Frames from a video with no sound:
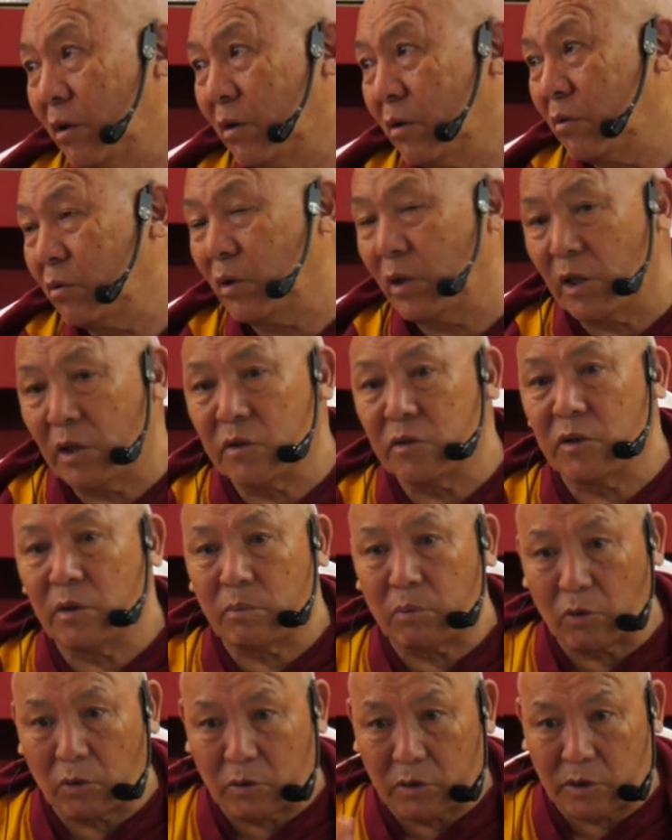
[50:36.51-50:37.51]
So that's the
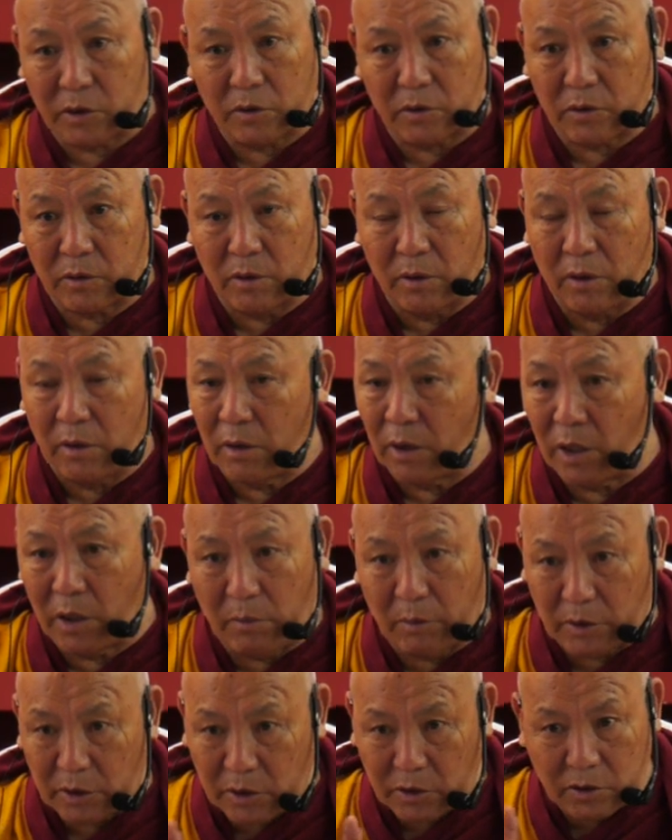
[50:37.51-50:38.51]
process.
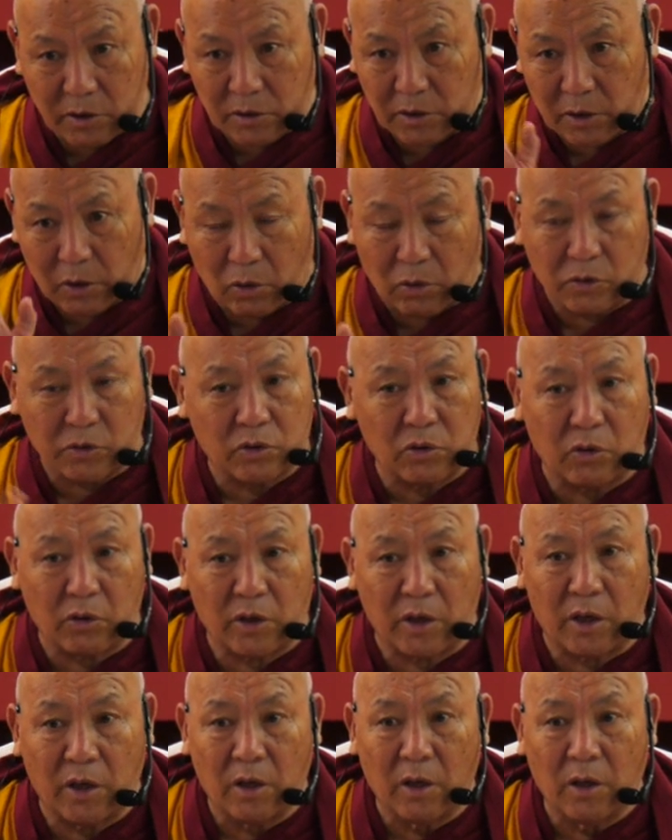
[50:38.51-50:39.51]
Anyway, this is a long
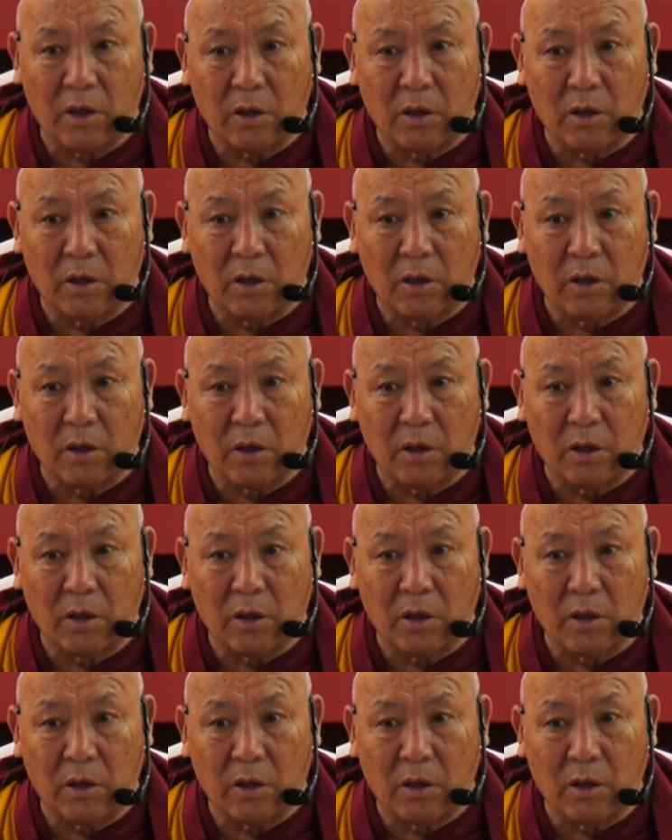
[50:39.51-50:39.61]
story,